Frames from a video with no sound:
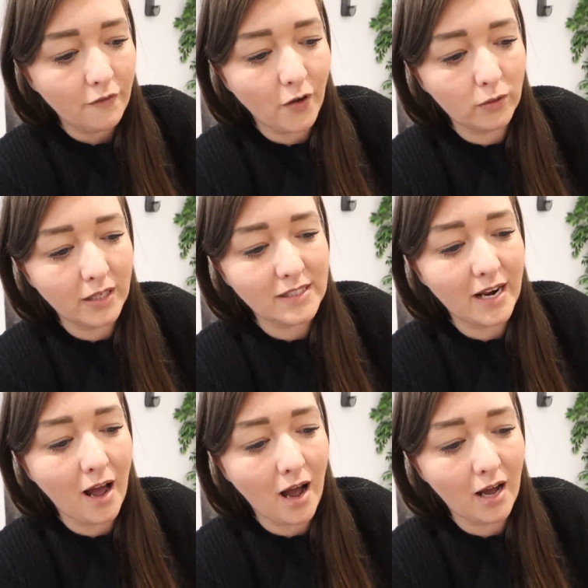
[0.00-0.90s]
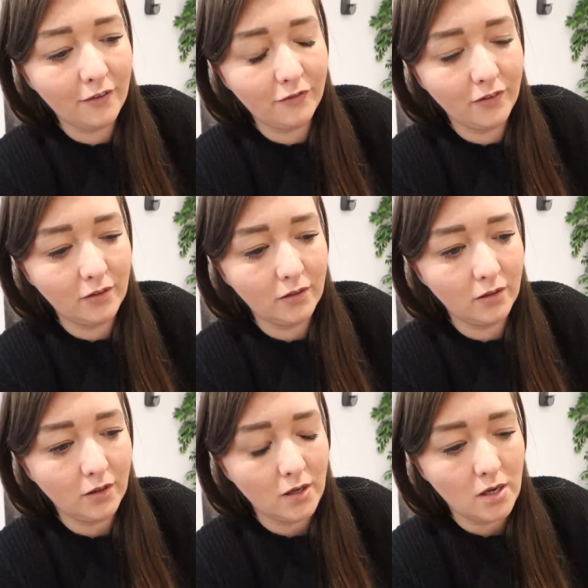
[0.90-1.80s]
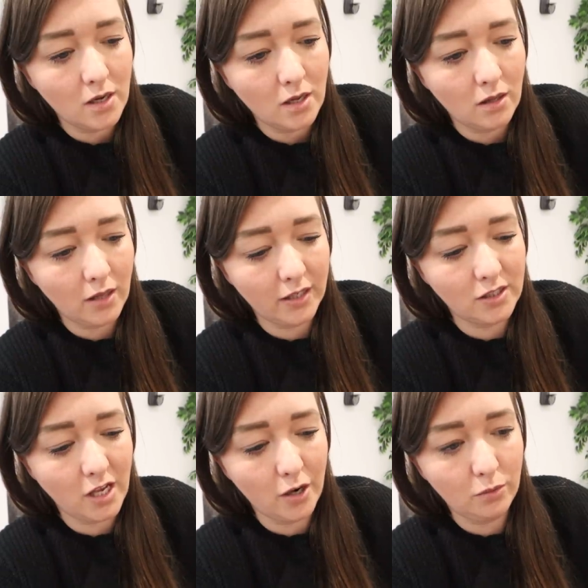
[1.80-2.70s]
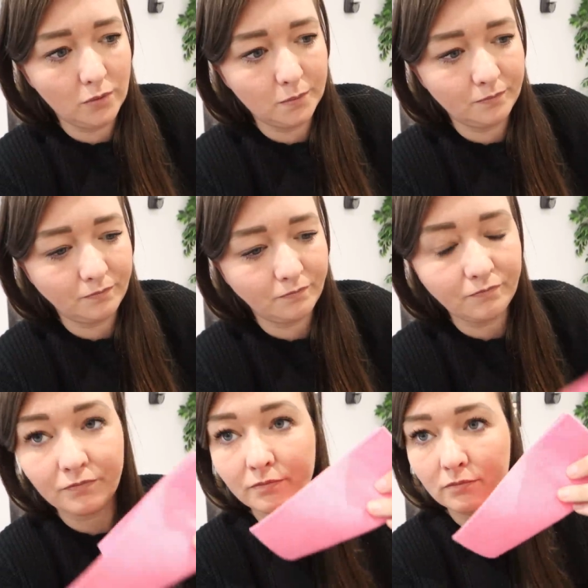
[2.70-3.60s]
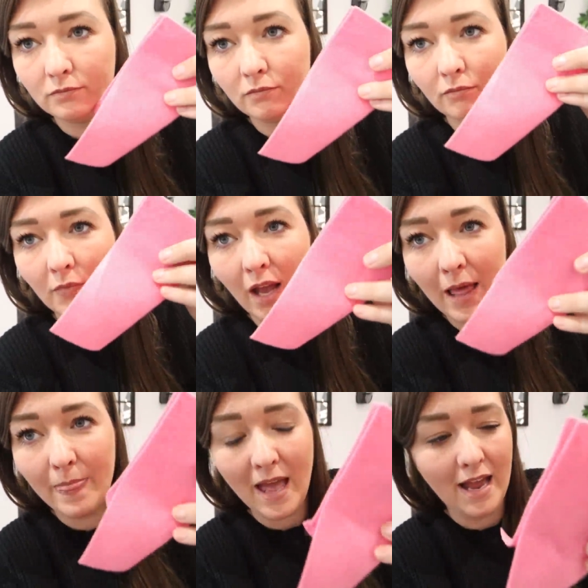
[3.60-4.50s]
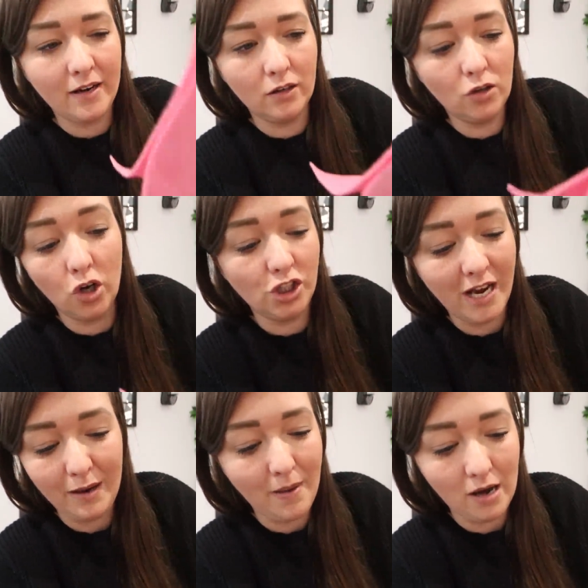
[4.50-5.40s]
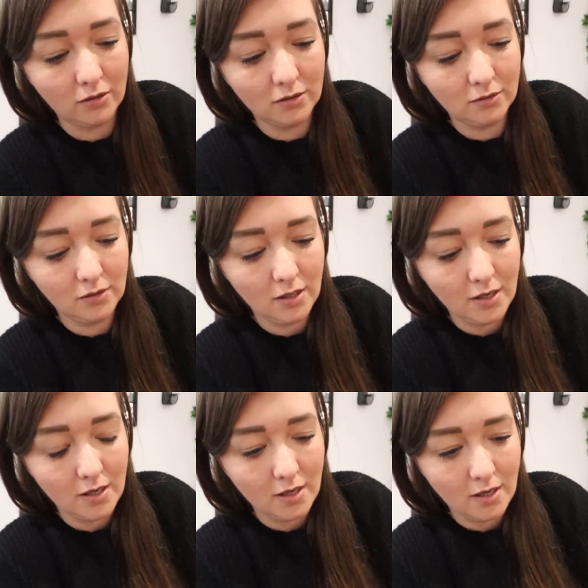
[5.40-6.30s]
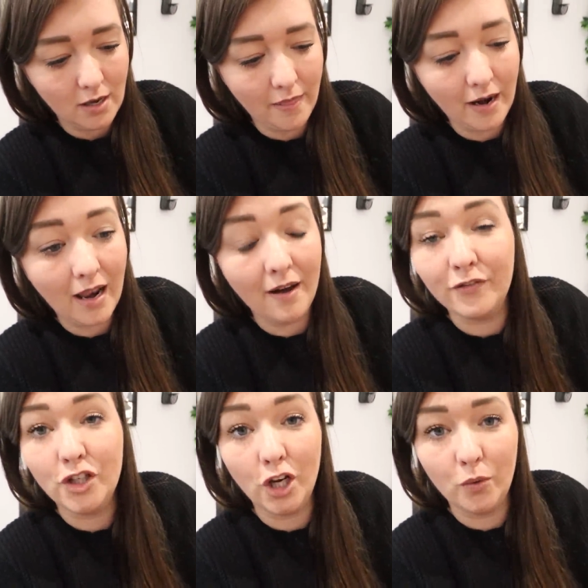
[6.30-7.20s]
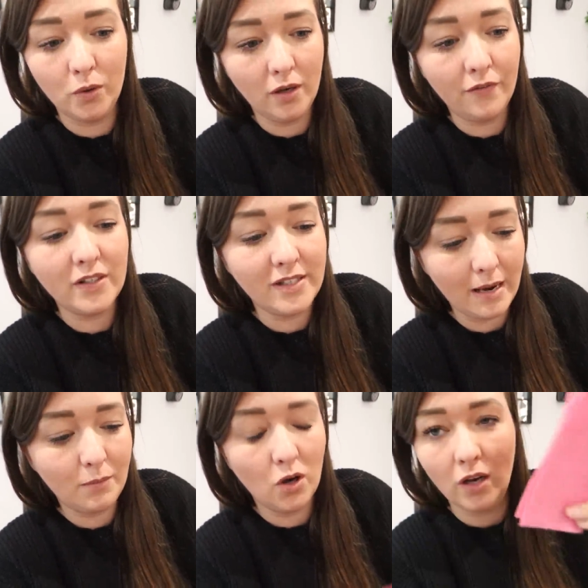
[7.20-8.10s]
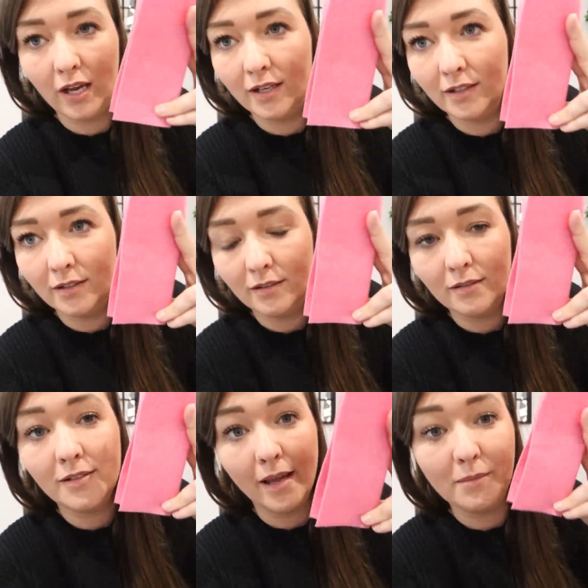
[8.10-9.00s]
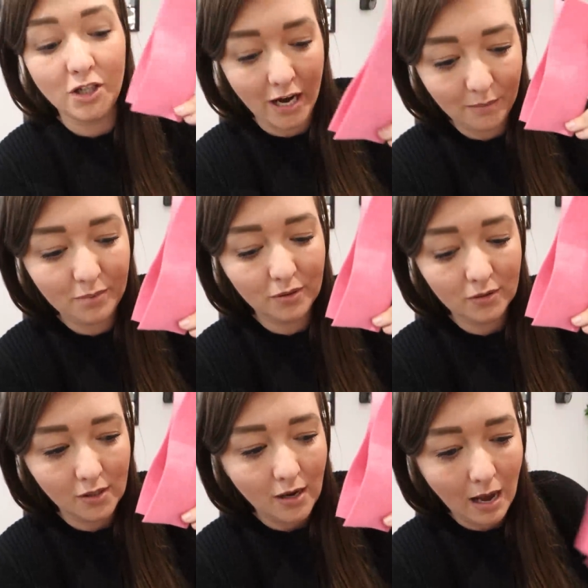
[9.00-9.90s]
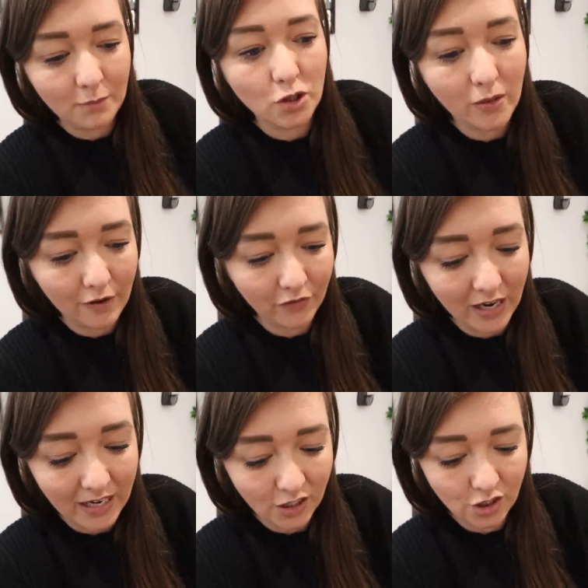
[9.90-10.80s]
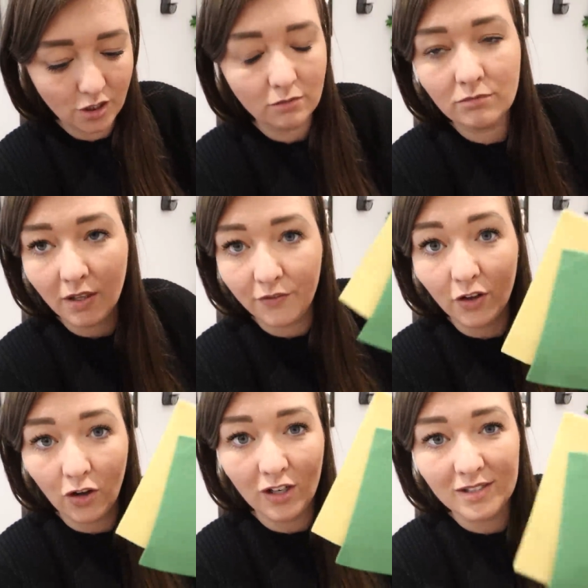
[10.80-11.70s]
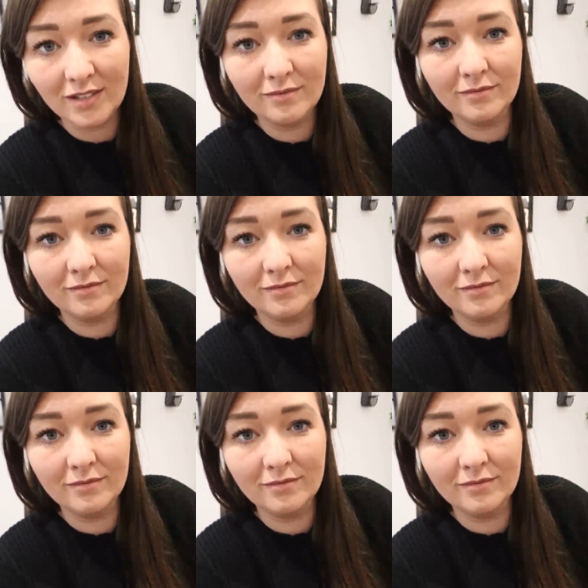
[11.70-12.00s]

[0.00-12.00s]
Fold these in half, like so. And then cut a shape out. And then I'll have 2 of the same colour, same shape. I'm going to do that for each of the colours.